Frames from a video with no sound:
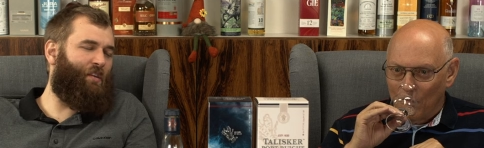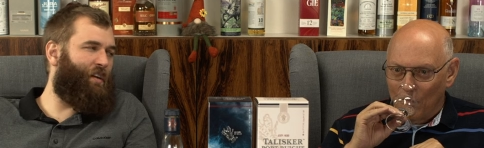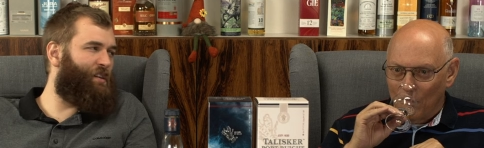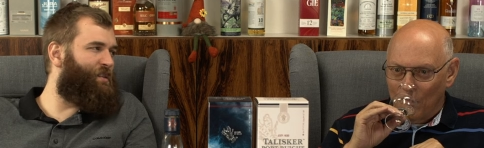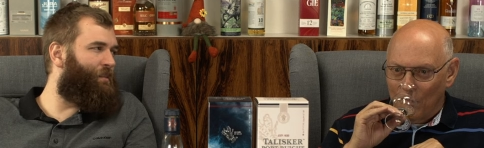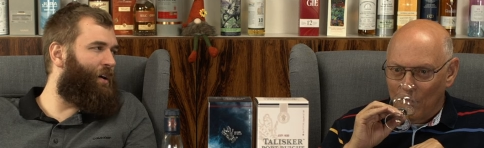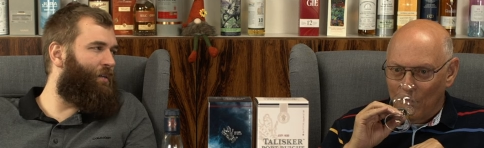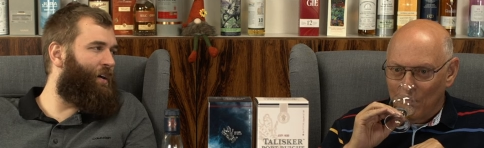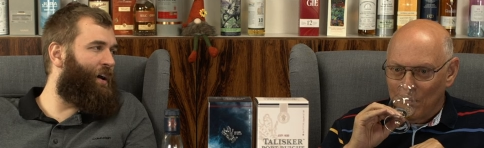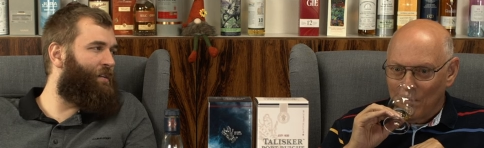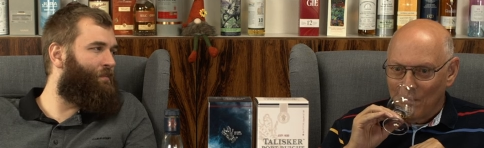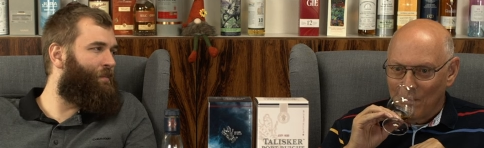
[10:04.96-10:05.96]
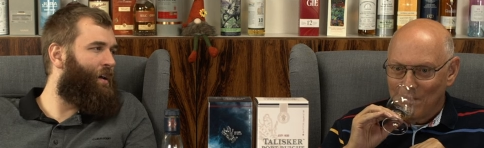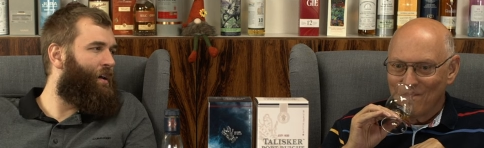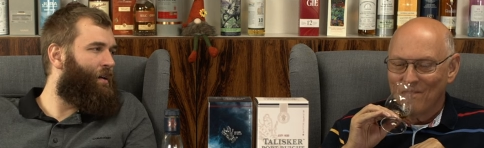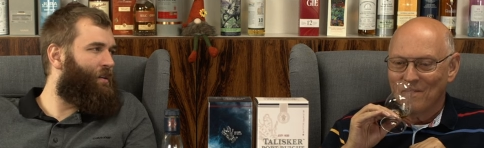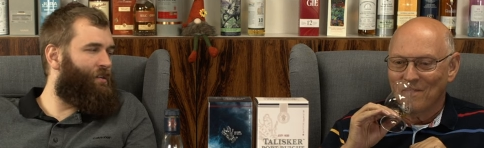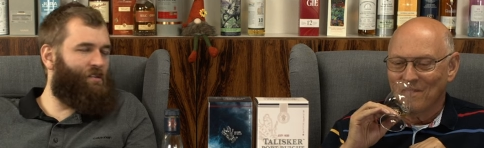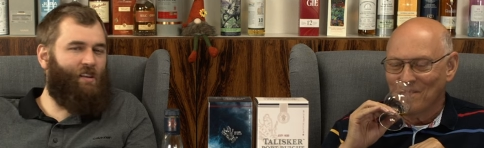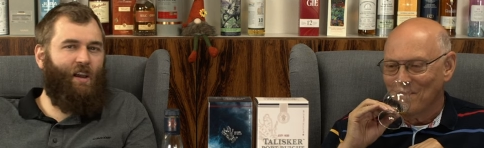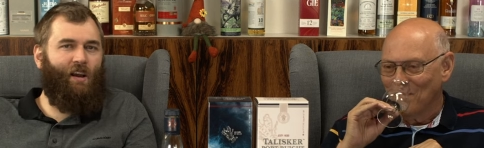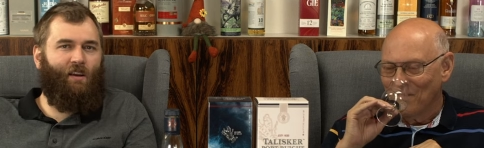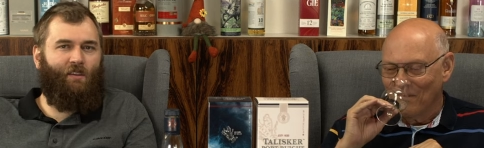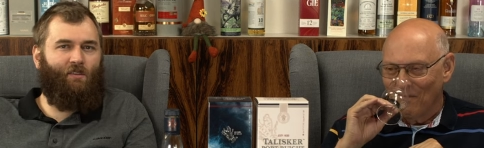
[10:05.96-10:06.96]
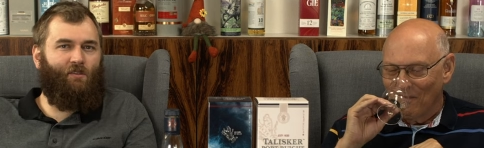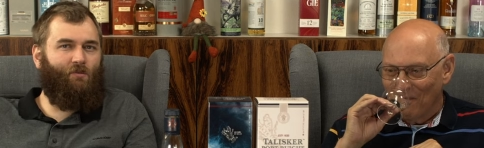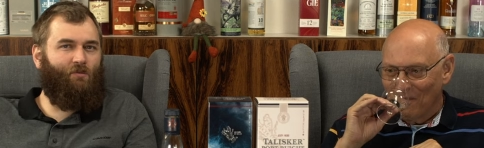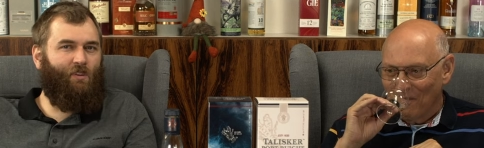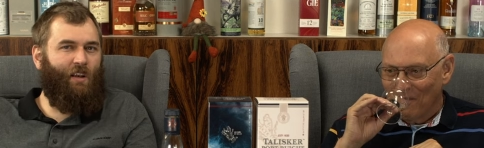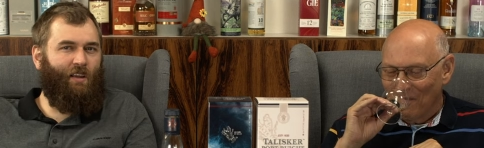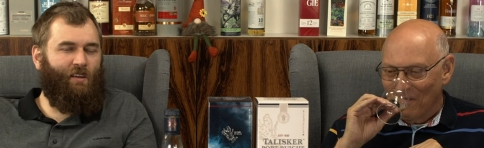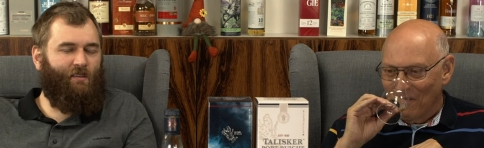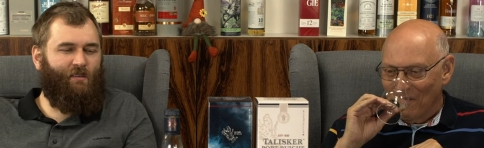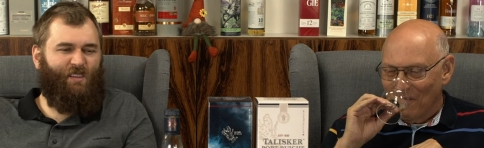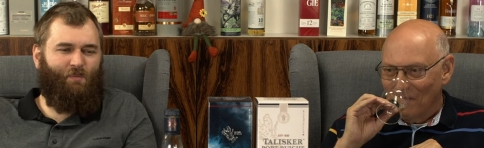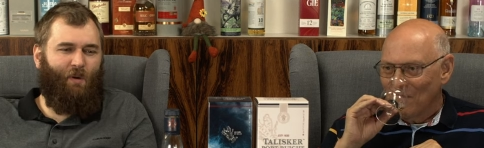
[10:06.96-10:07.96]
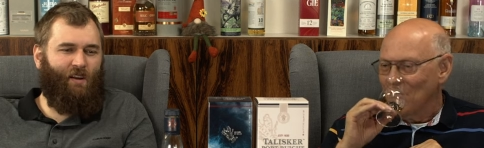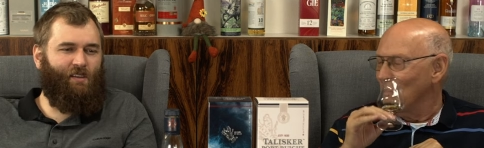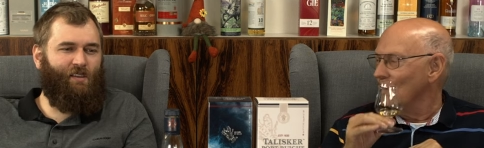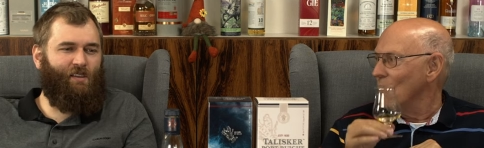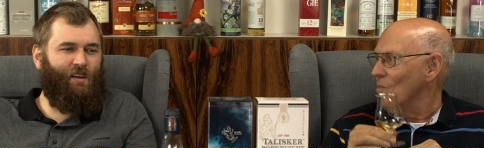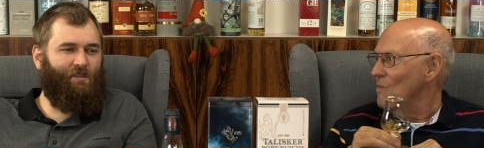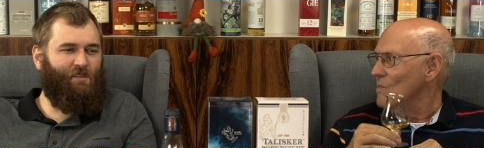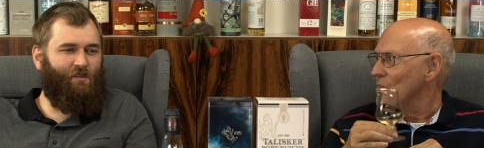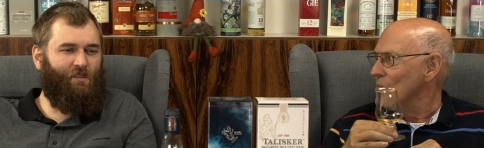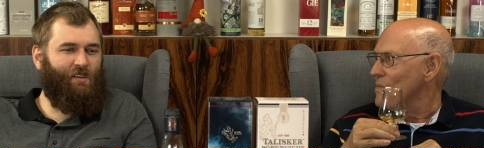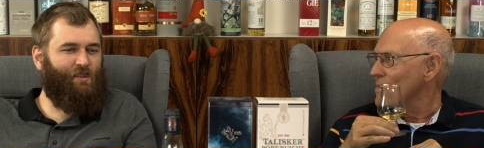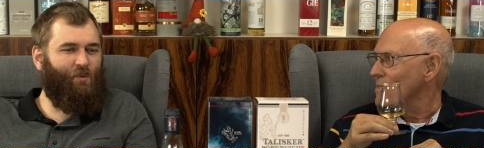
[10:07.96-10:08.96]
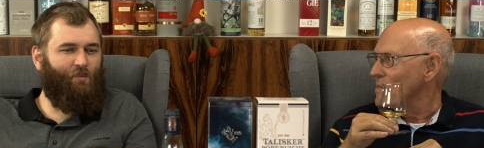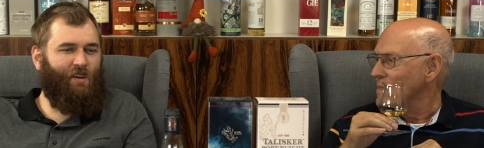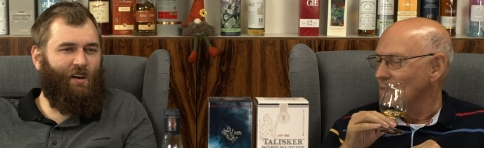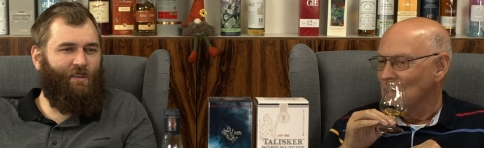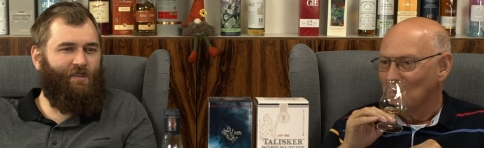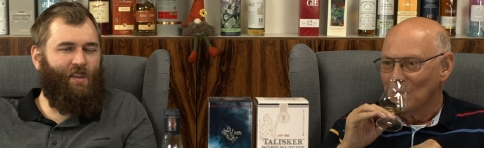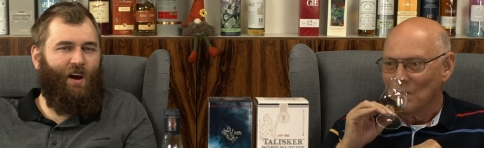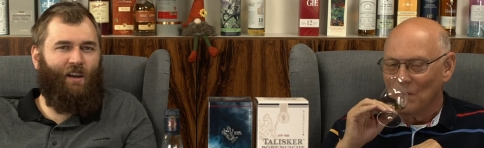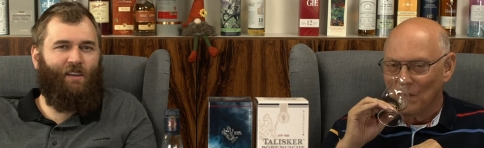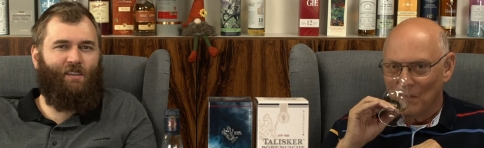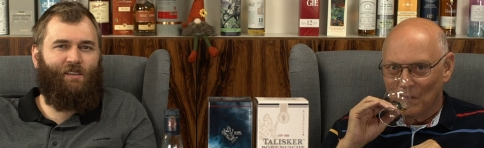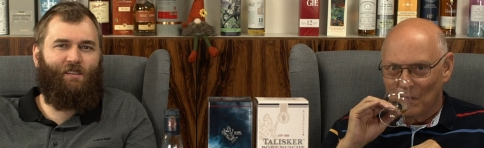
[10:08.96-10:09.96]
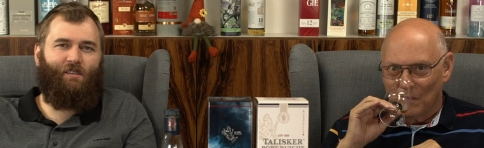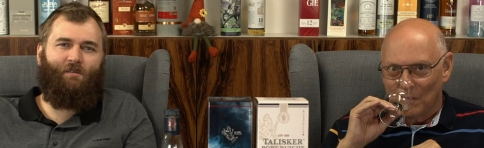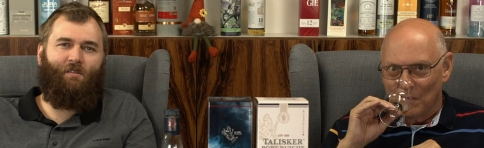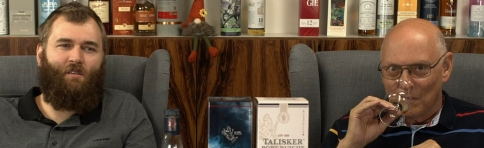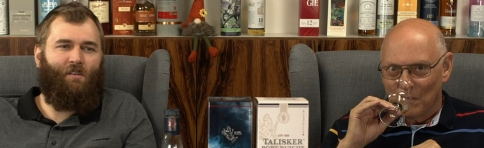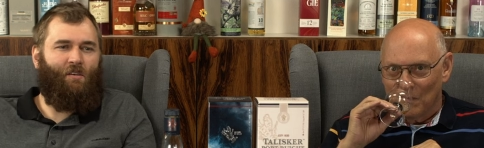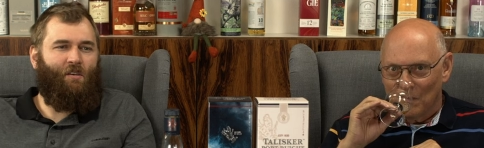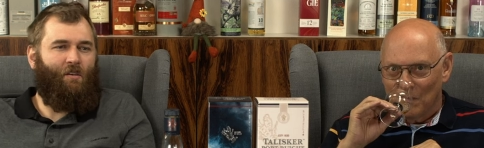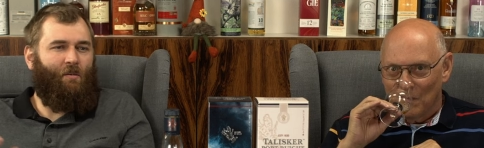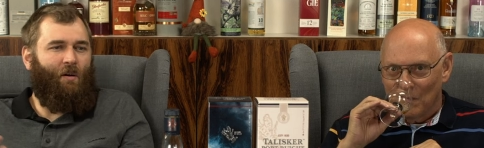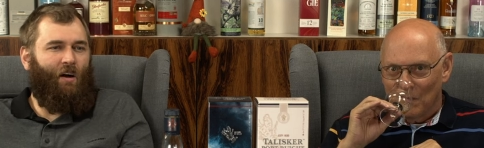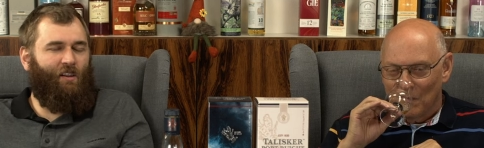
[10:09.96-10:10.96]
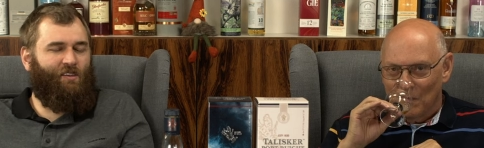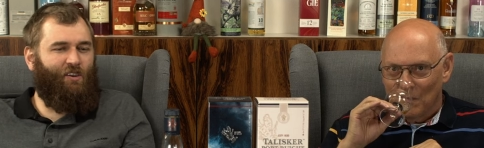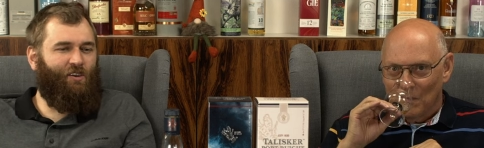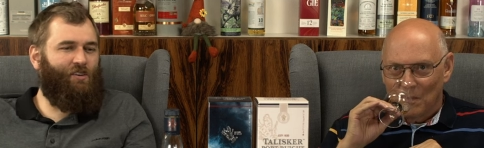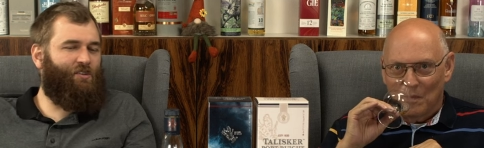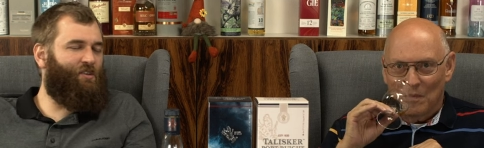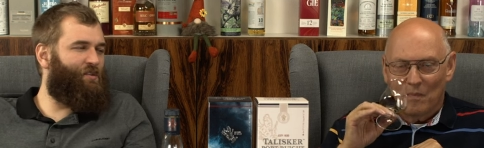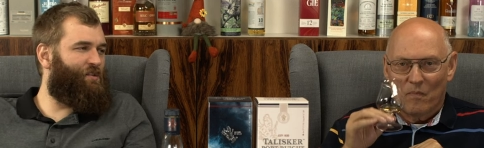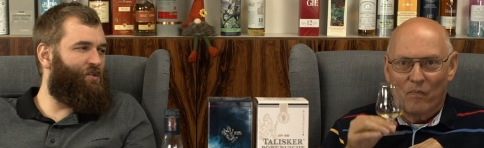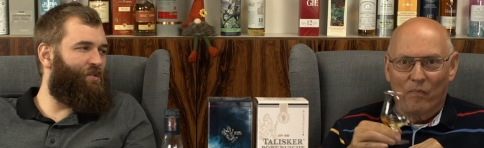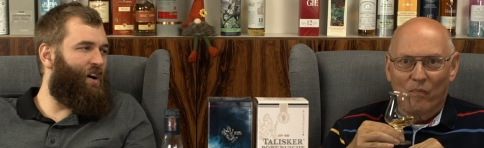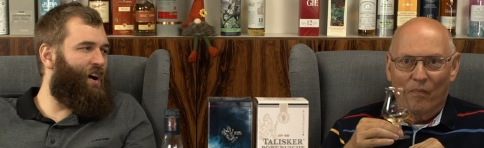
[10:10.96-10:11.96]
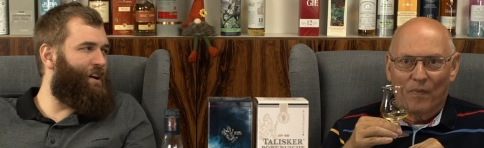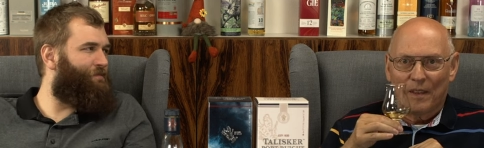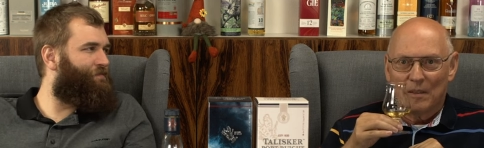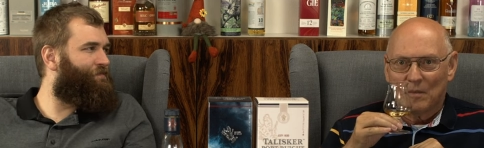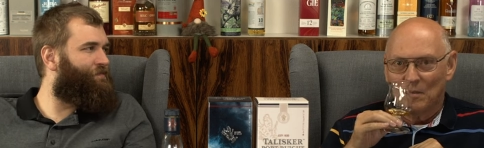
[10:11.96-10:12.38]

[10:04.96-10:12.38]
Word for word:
Speaker 1: thinks about that, because they are into really spicy stuff. So this would be a nice alternative to rye.